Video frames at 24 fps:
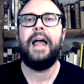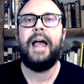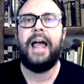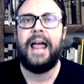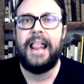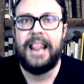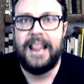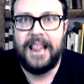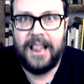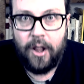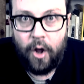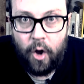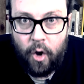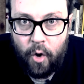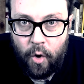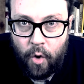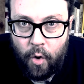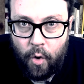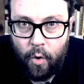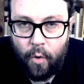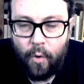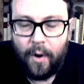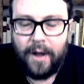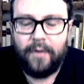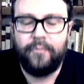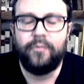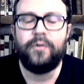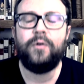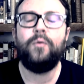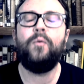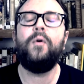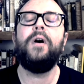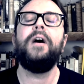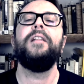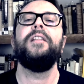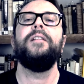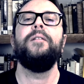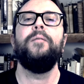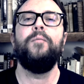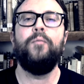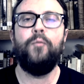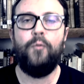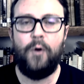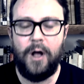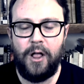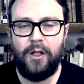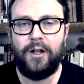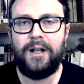Hello everyone,
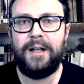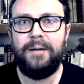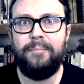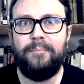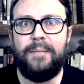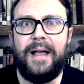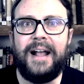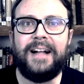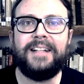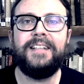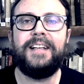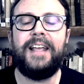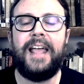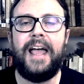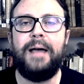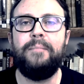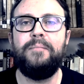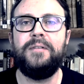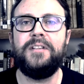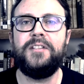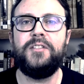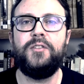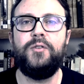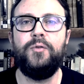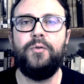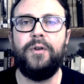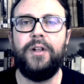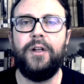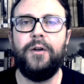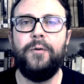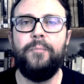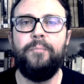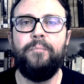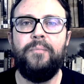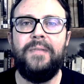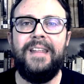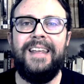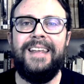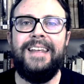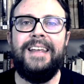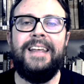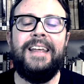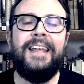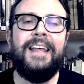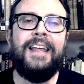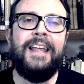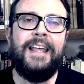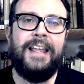welcome back to CAMNES Studio.
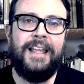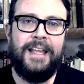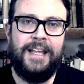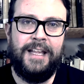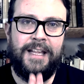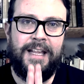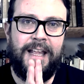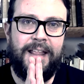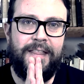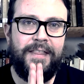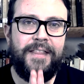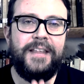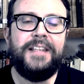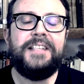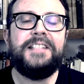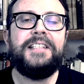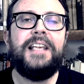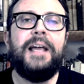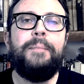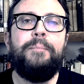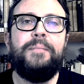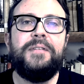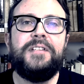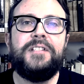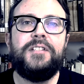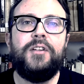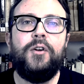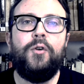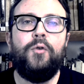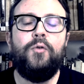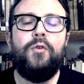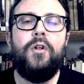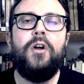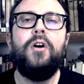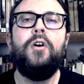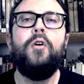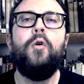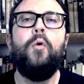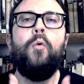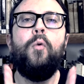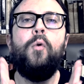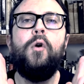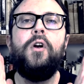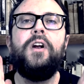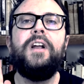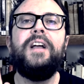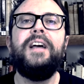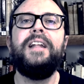In this episode,
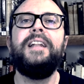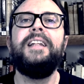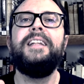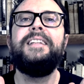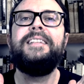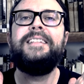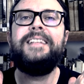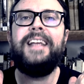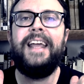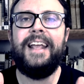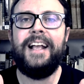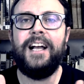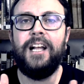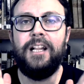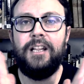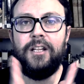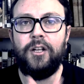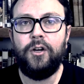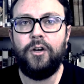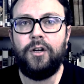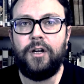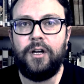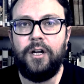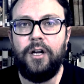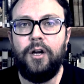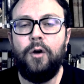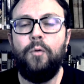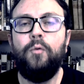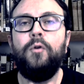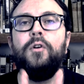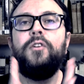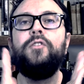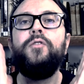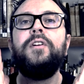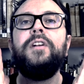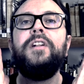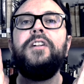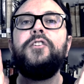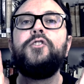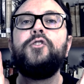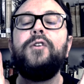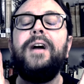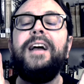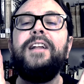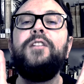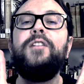we're gonna take a look, we're gonna try